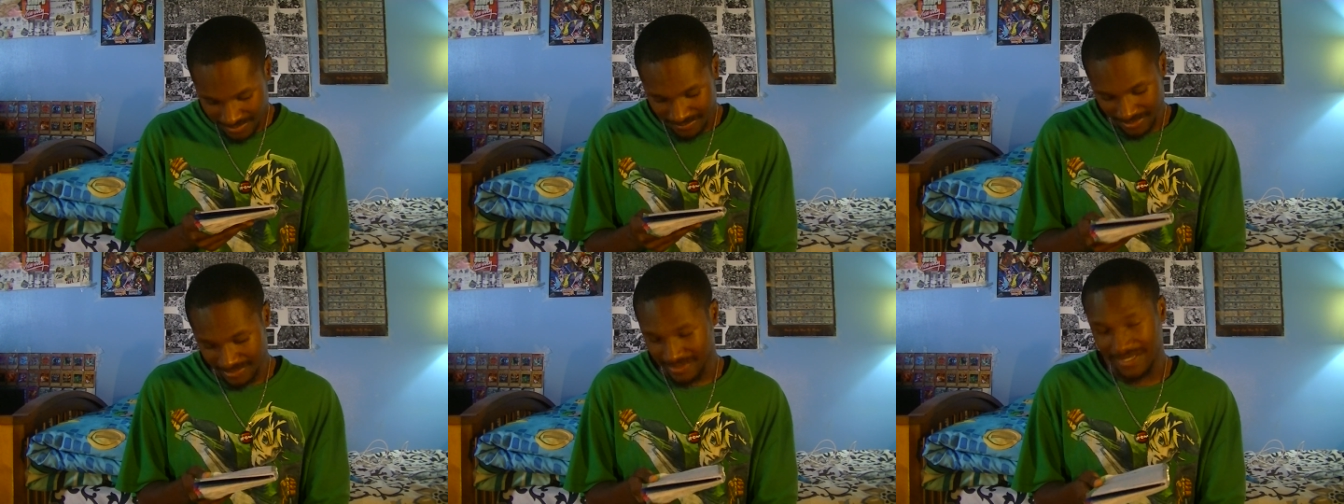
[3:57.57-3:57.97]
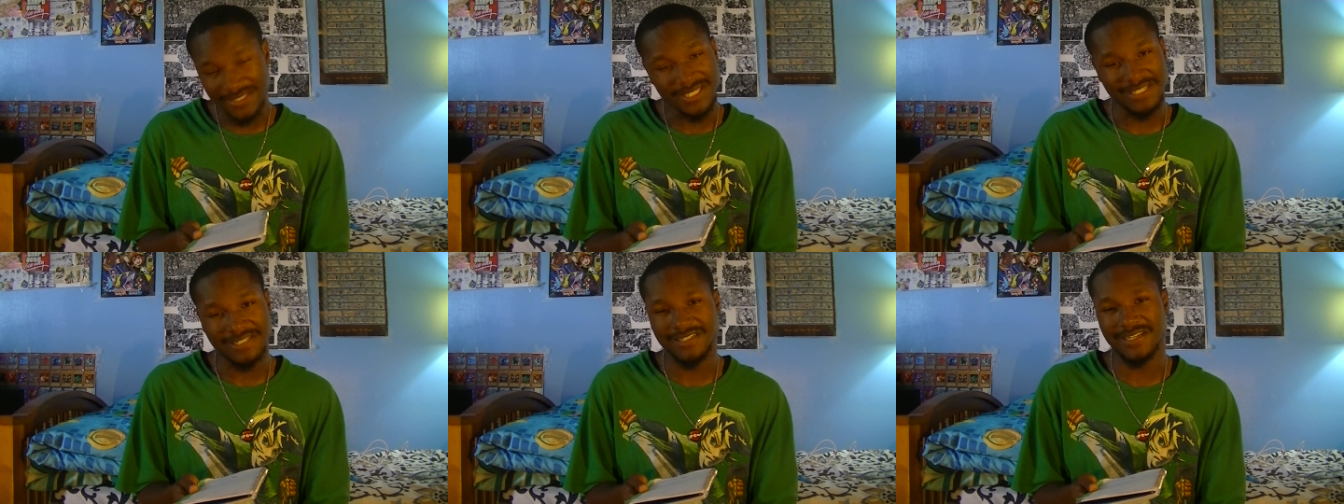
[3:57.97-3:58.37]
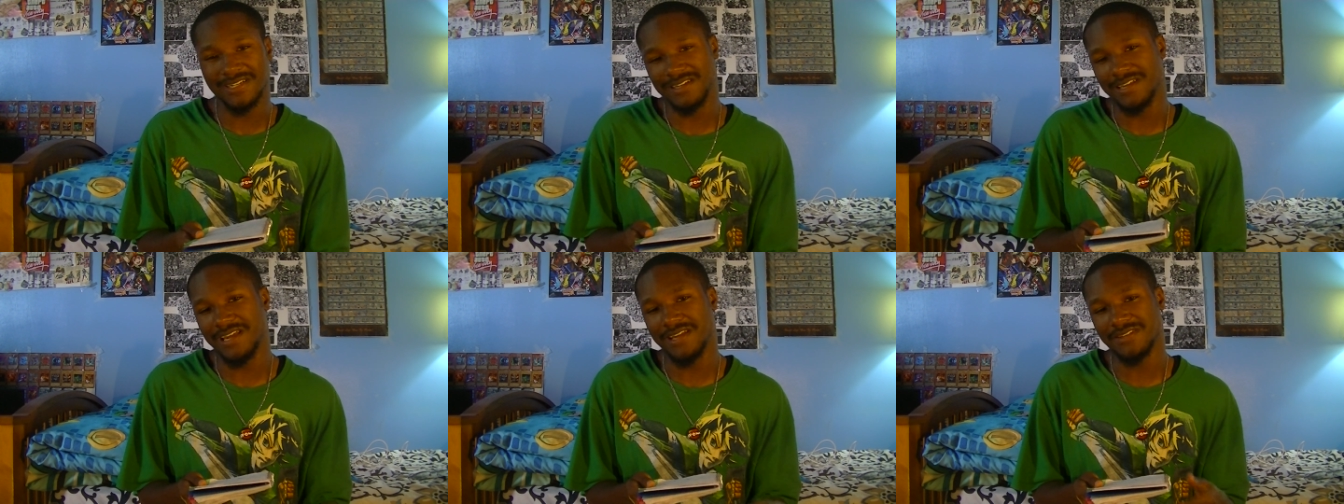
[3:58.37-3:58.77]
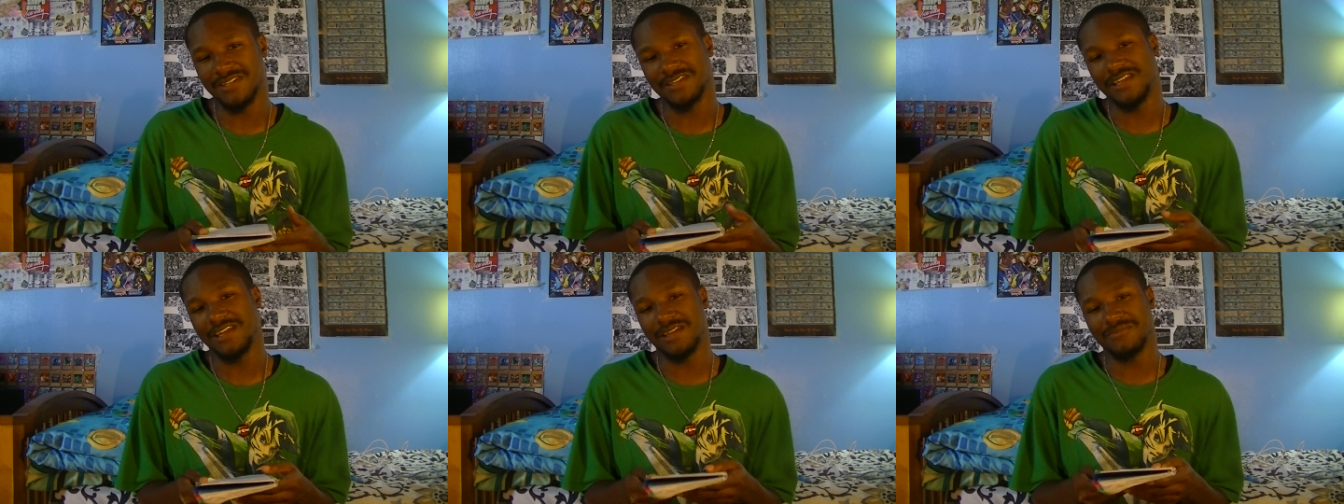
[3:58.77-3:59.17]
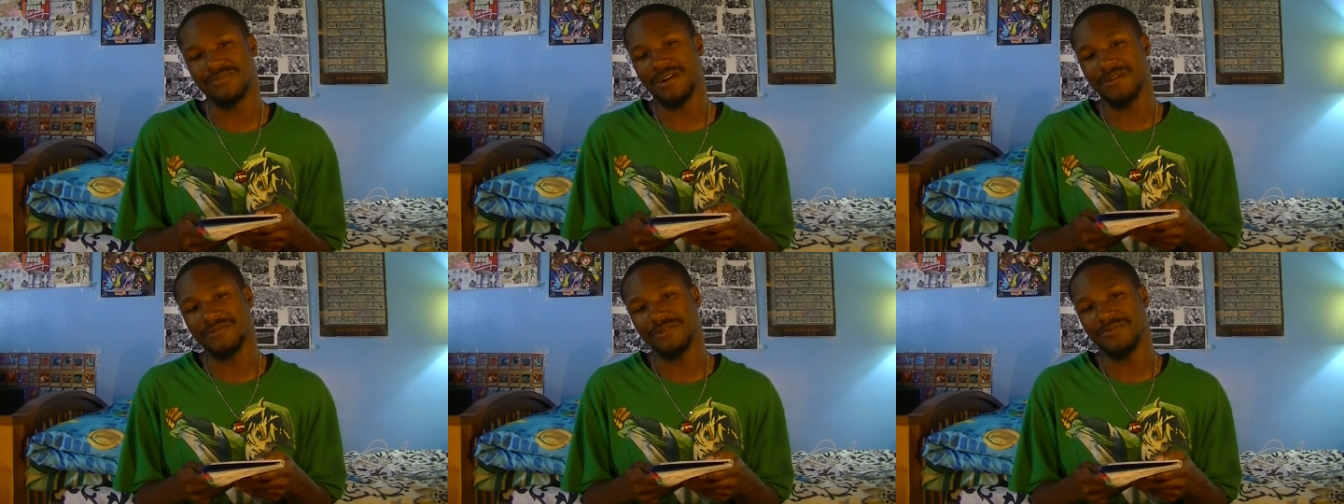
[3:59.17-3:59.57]
But it's a ton of games that they can
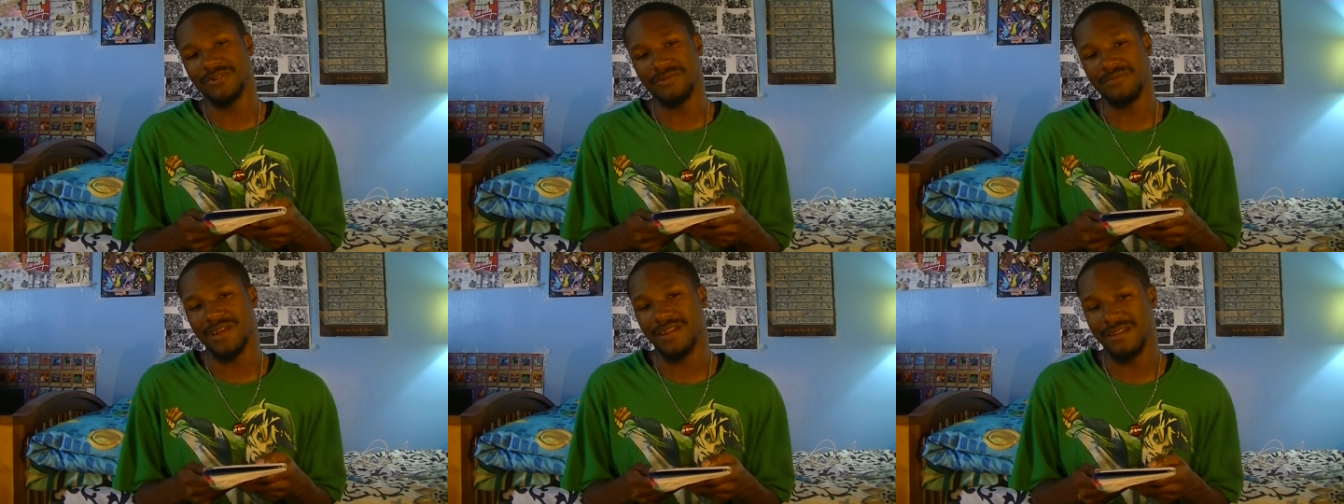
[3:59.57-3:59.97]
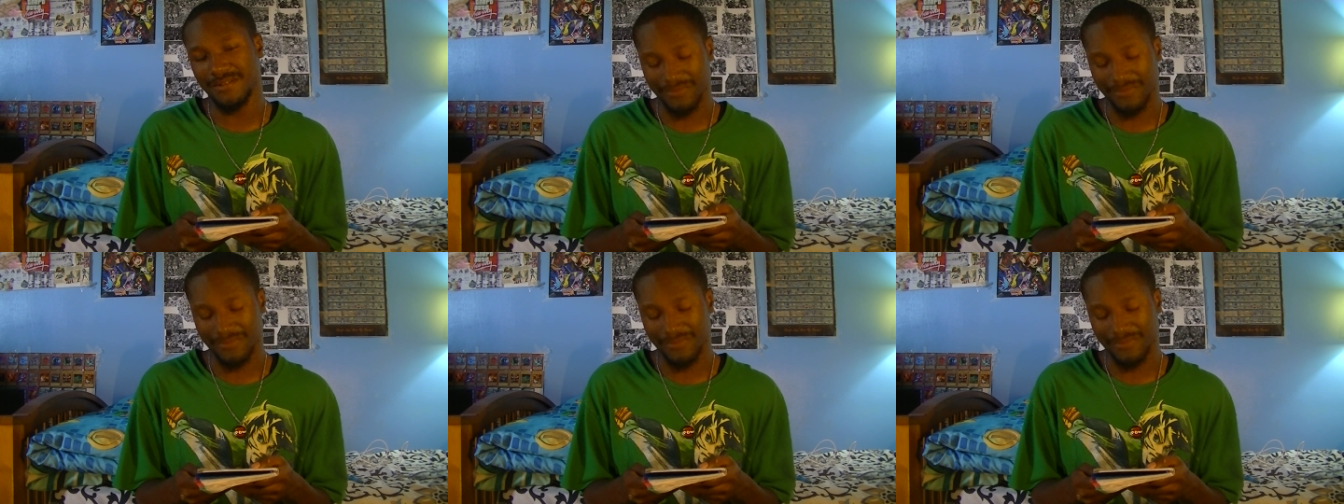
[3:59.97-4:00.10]
probably remake